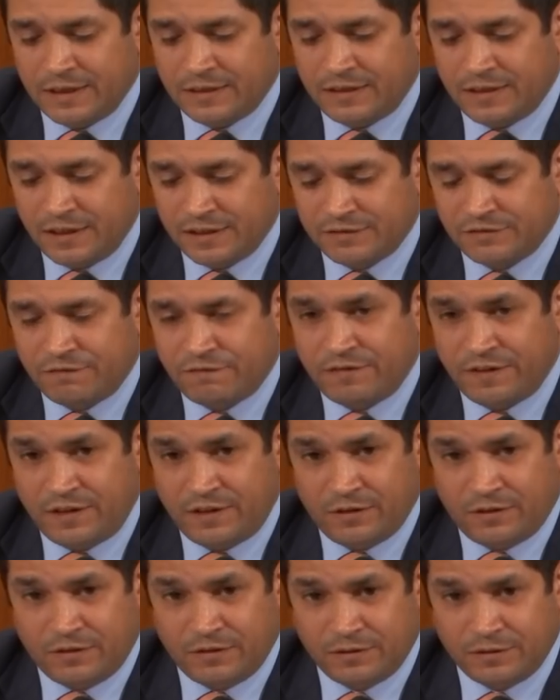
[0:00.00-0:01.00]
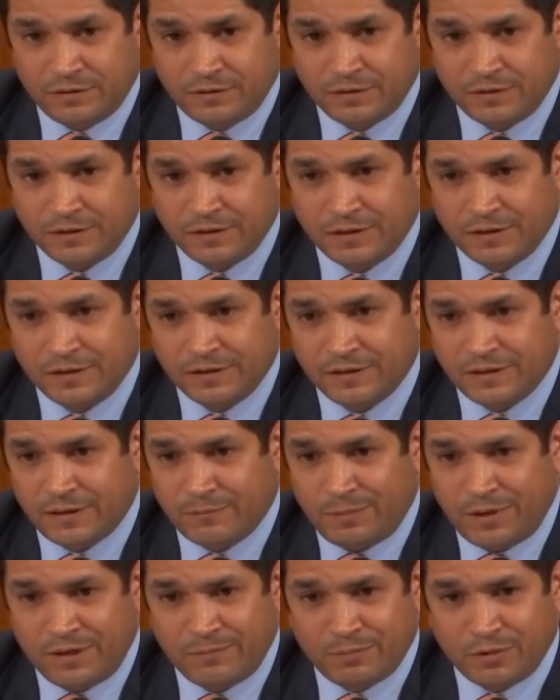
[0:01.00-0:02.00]
it does feel
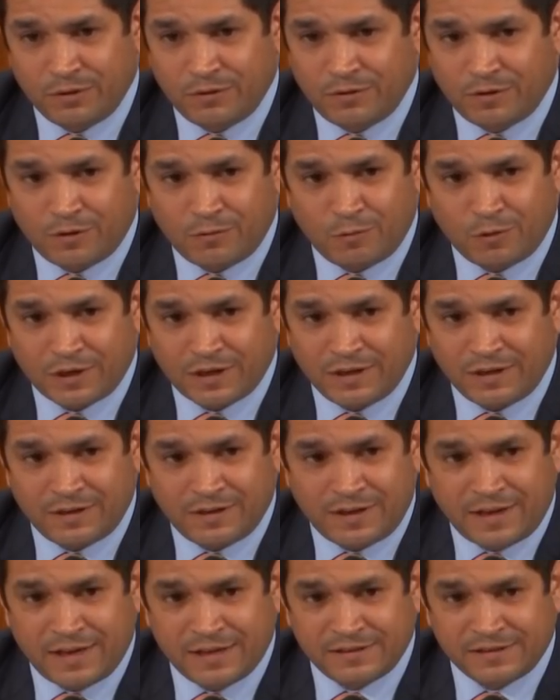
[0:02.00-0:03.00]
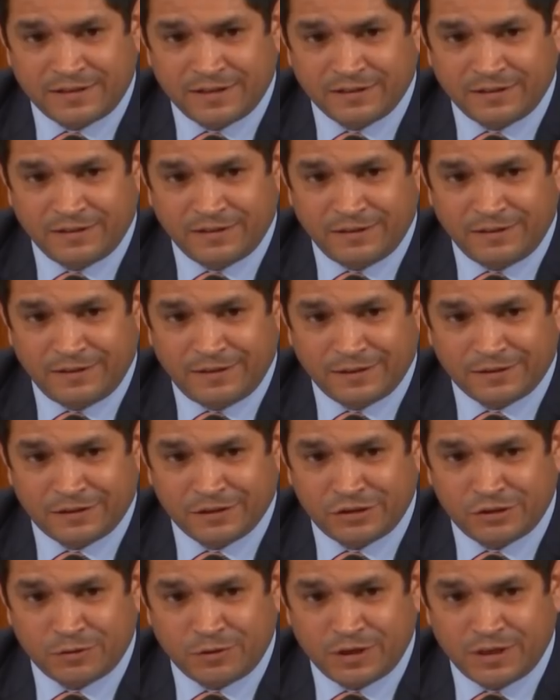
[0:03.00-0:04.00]
that people who are working class
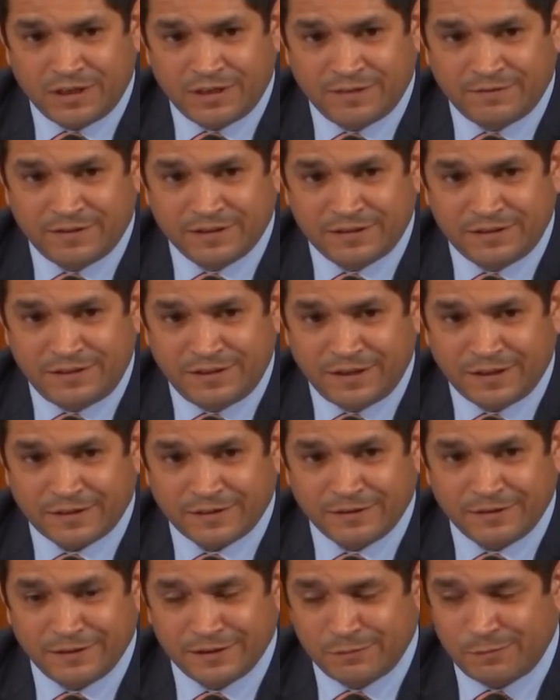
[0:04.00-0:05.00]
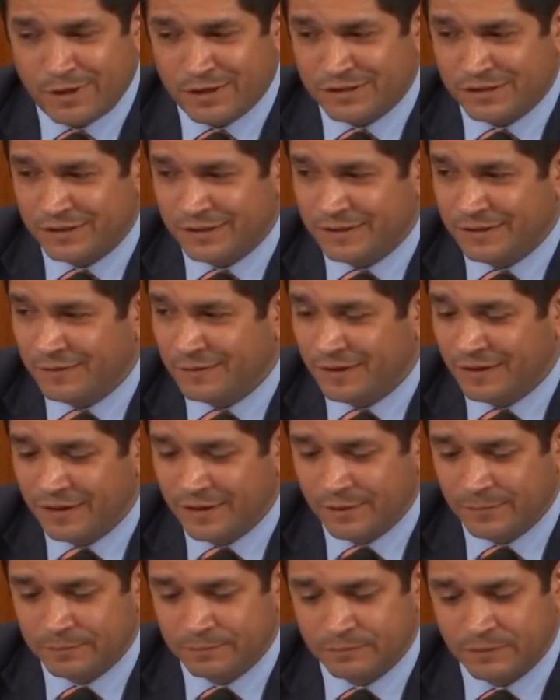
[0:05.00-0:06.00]
get the short end of the stick, especially
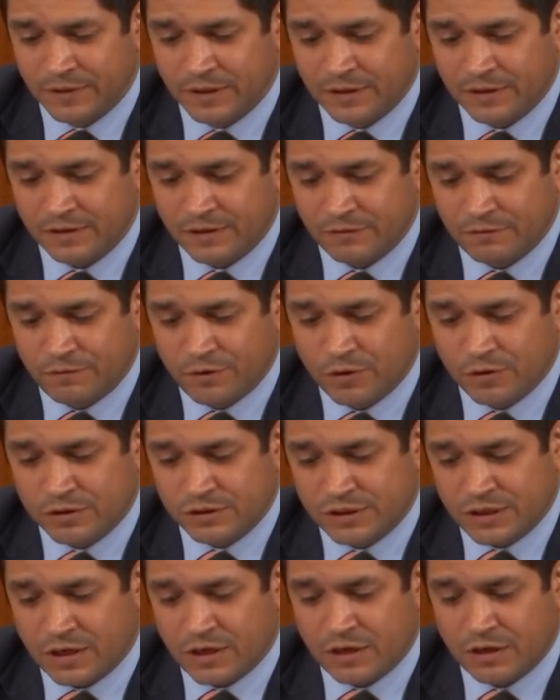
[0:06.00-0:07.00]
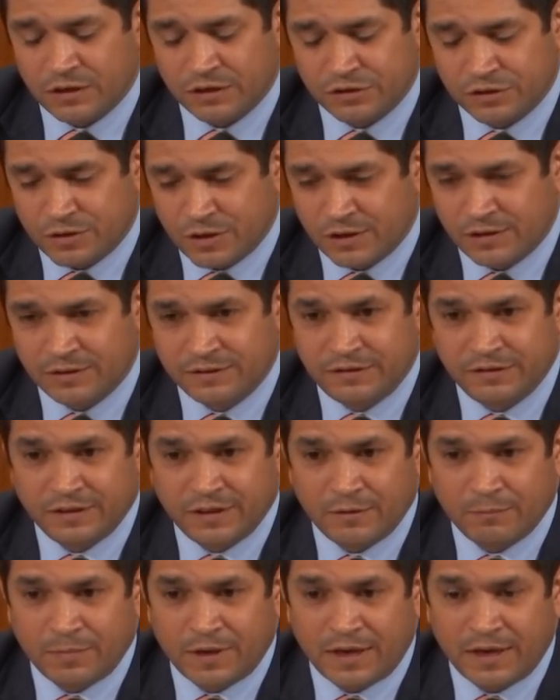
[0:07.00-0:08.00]
the folks that are struggling
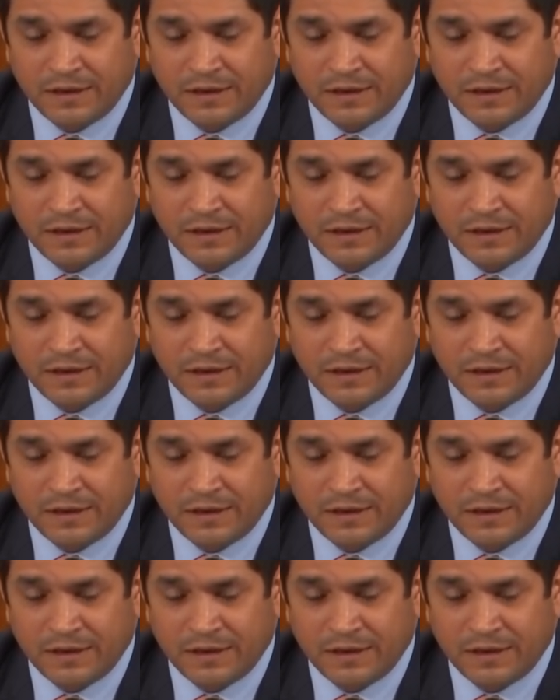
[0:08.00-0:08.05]
to get